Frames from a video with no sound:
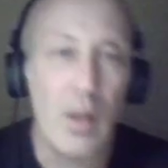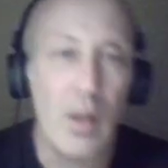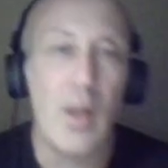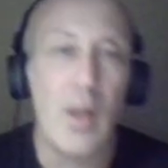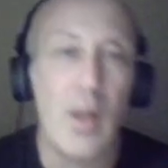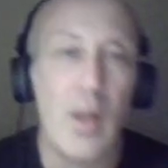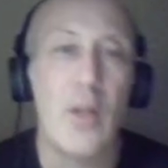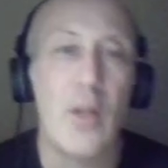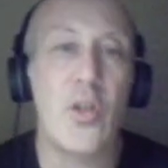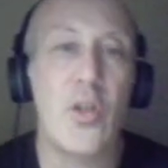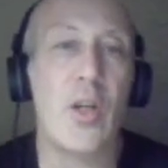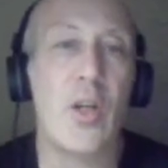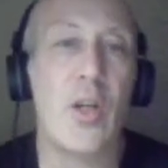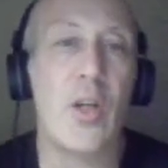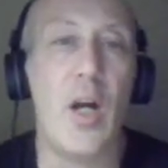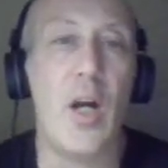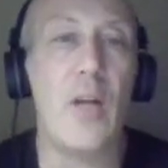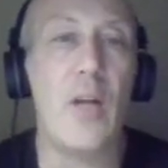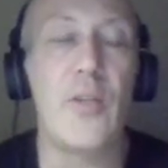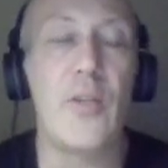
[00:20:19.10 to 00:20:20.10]

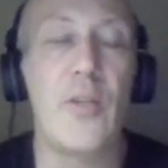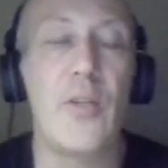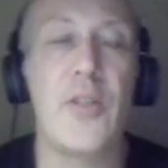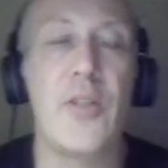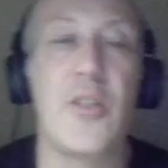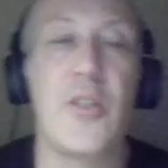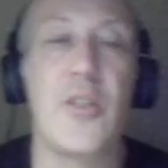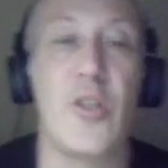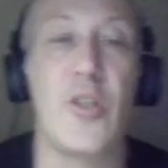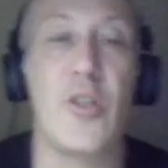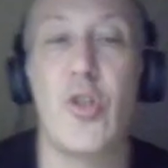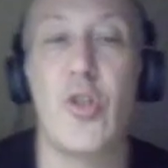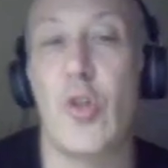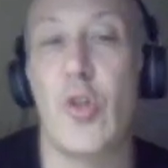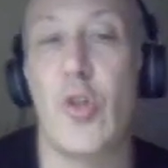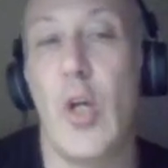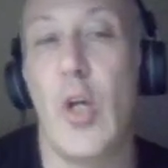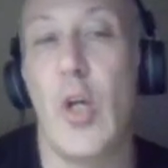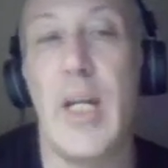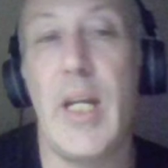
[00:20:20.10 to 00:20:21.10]
Chicago versus
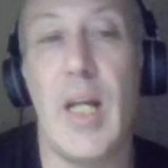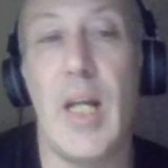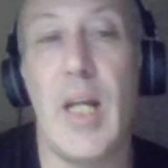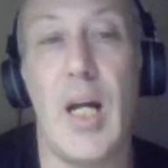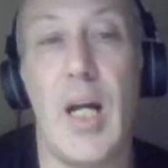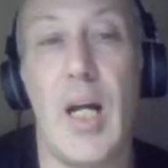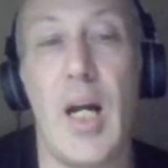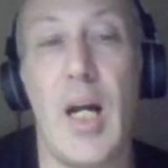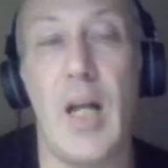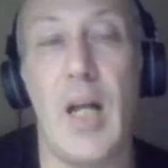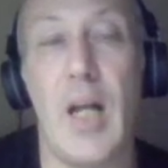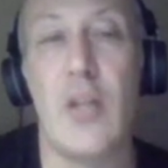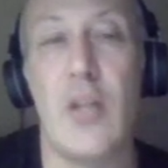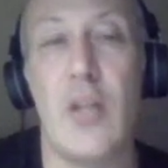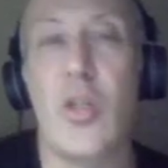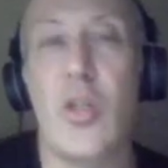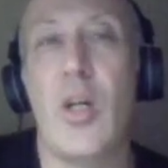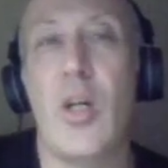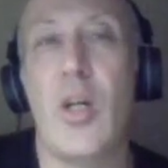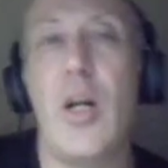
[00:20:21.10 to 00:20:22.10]
Detroit. Uh,
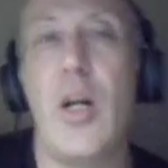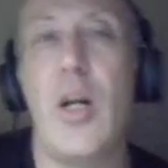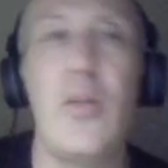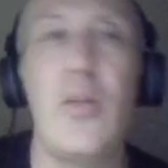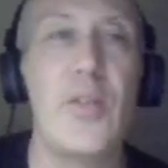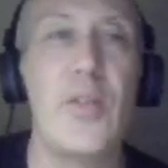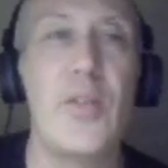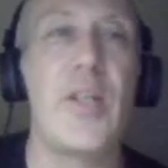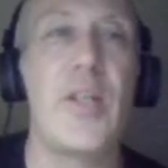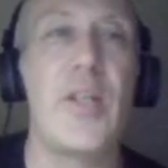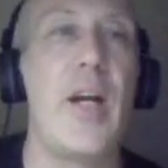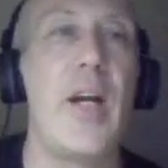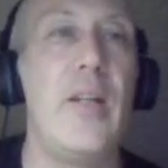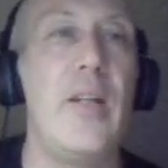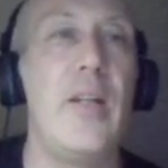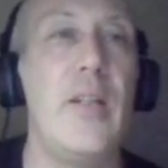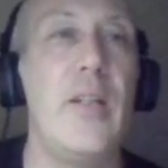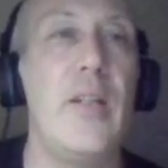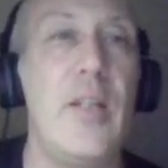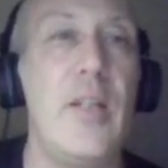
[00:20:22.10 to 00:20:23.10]
Chicago just had an
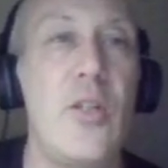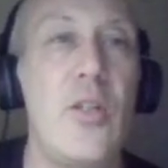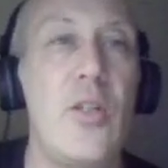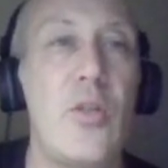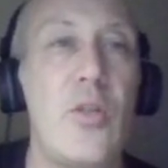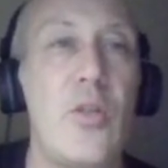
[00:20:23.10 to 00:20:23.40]
injury,